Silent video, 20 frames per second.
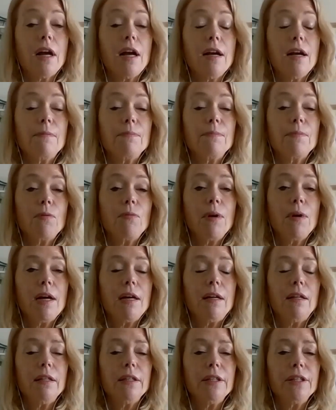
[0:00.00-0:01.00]
Um,
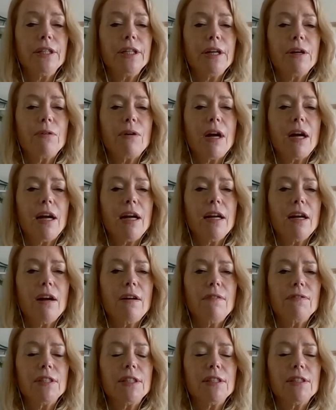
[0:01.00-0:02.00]
well, you know, I
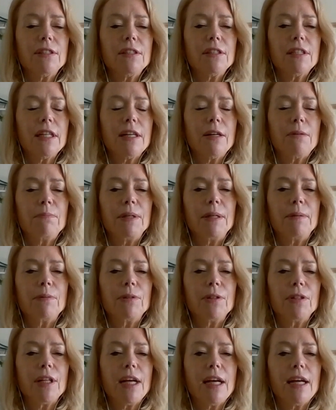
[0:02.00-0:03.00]
often tell
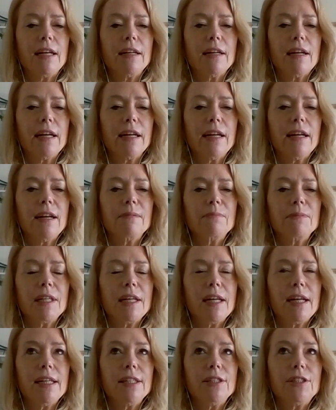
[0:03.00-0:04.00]
people that I come to
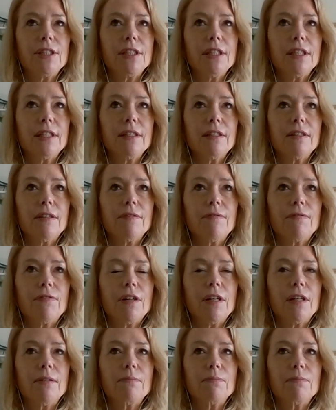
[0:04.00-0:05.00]
aging
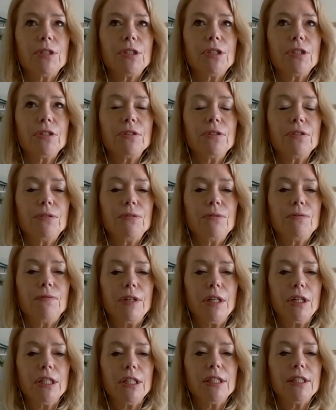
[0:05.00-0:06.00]
from two
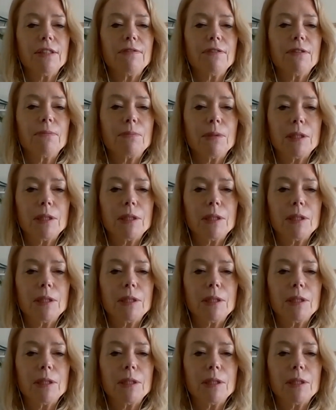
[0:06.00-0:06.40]
very different